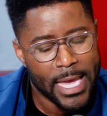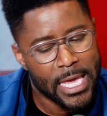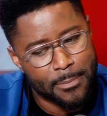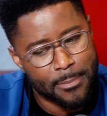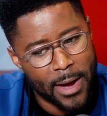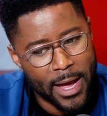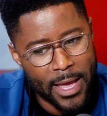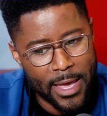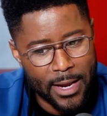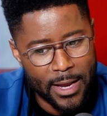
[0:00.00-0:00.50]

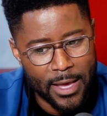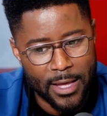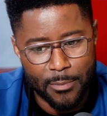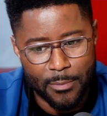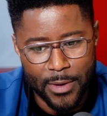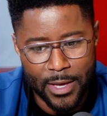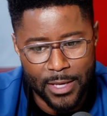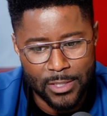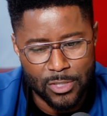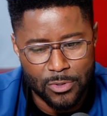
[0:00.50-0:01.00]
In my head, I had
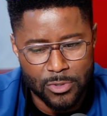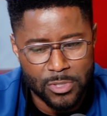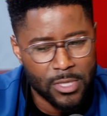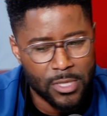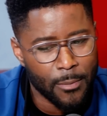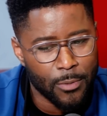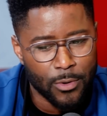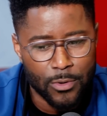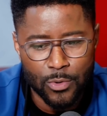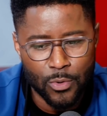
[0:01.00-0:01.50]
a bad show.
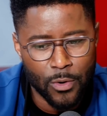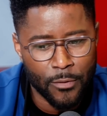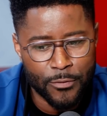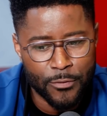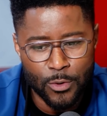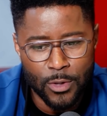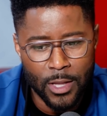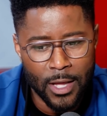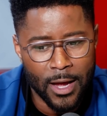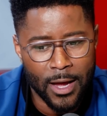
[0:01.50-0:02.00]
Stumbled through a
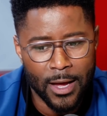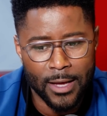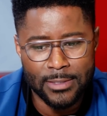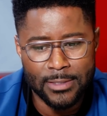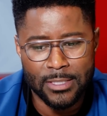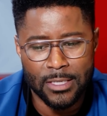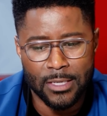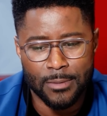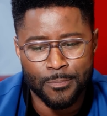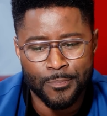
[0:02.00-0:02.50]
few
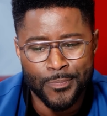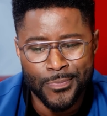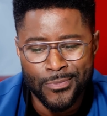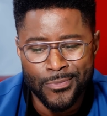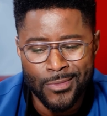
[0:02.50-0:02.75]
lines and